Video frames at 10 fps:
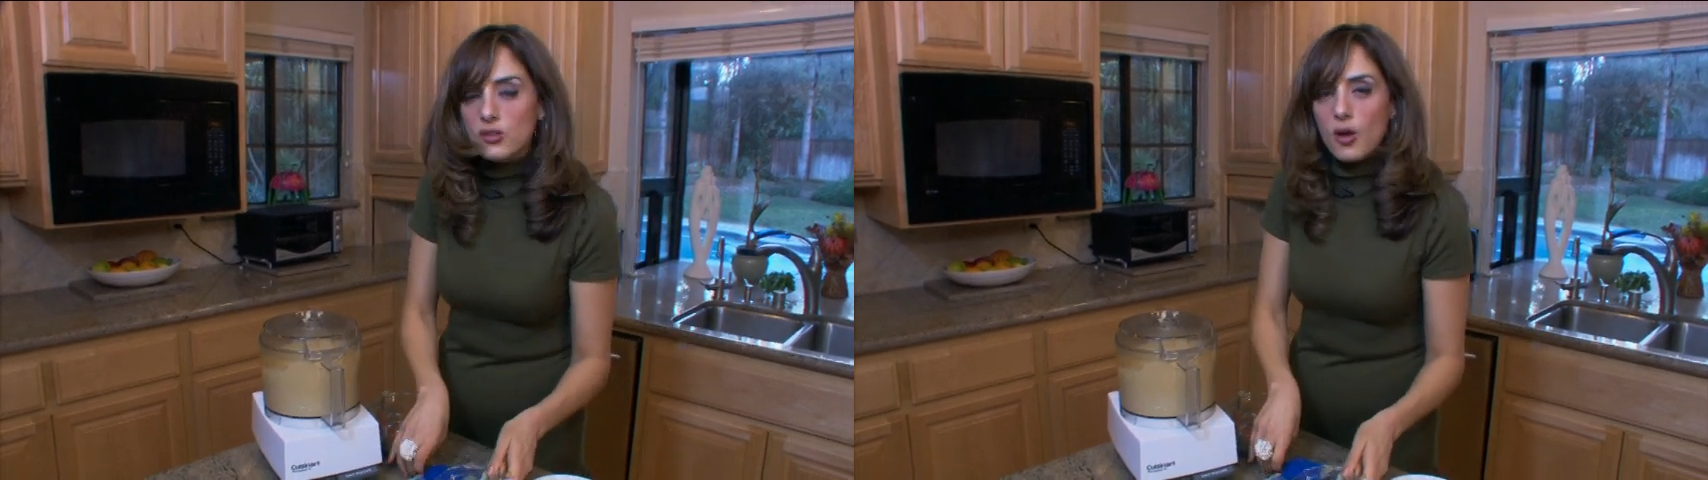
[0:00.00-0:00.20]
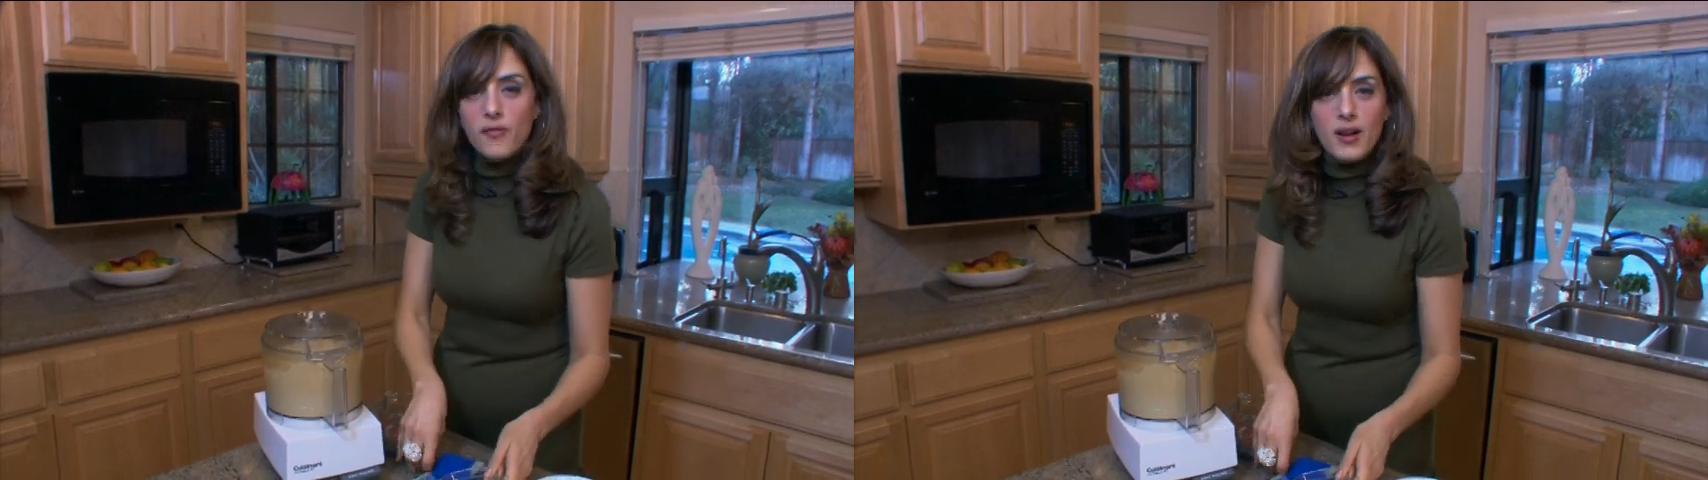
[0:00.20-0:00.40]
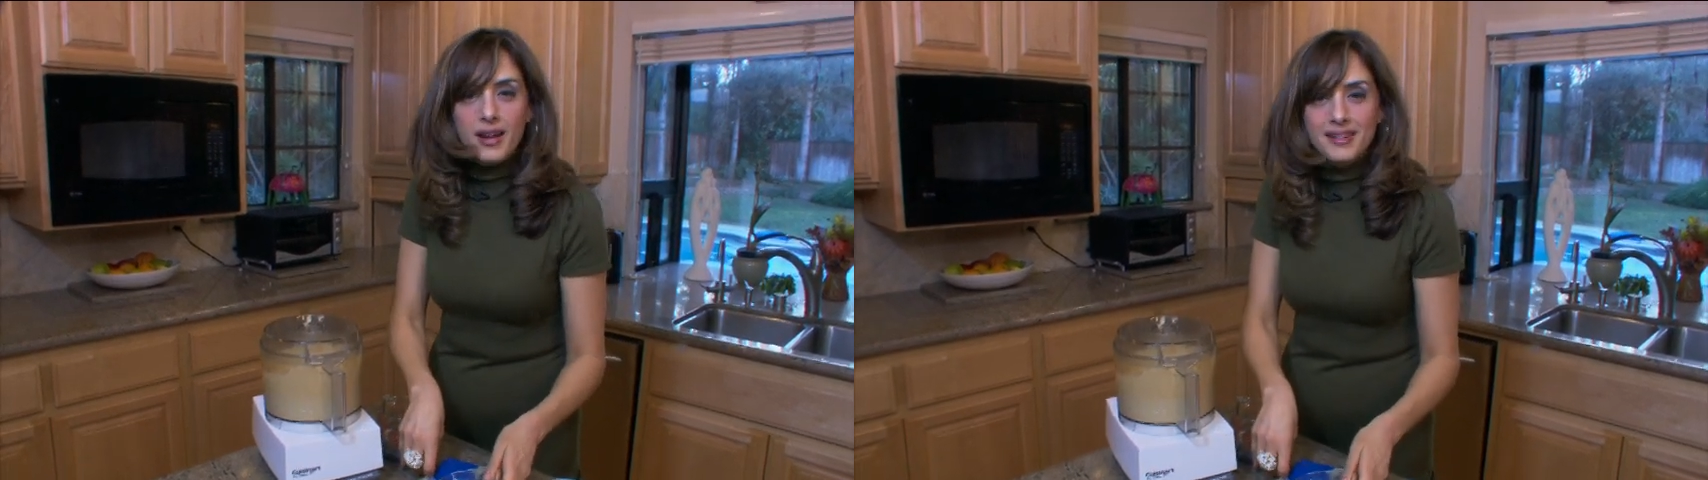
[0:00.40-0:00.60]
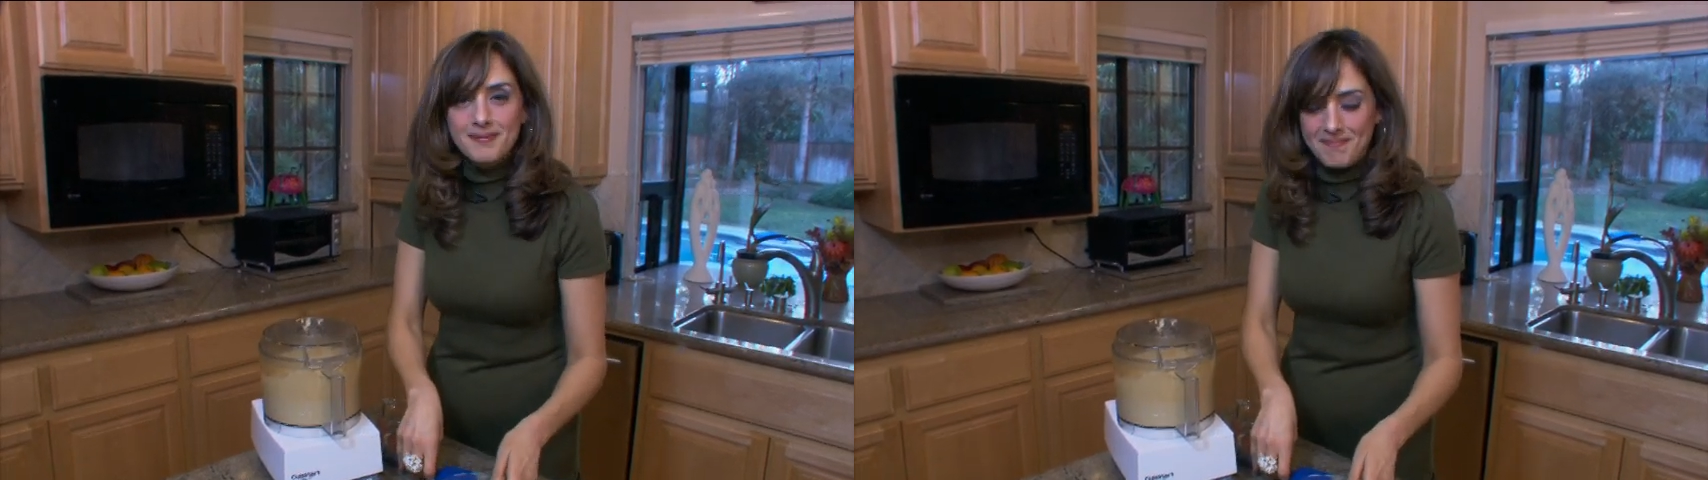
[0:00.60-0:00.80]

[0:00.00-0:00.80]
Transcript: all fine.